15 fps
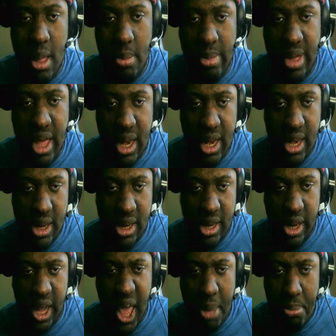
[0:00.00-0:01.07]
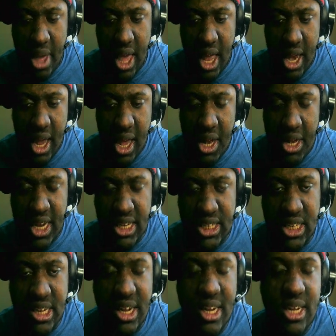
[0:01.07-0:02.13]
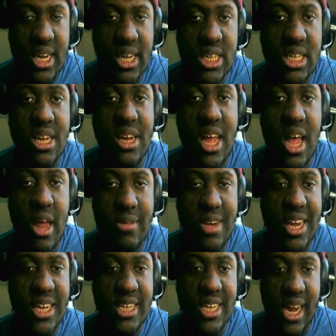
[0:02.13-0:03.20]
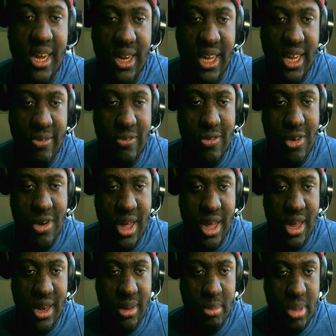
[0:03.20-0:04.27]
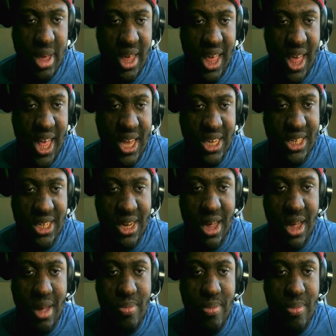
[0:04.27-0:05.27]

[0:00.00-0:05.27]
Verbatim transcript: But yeah, man, that's all, that's all the updates I need for it because, um,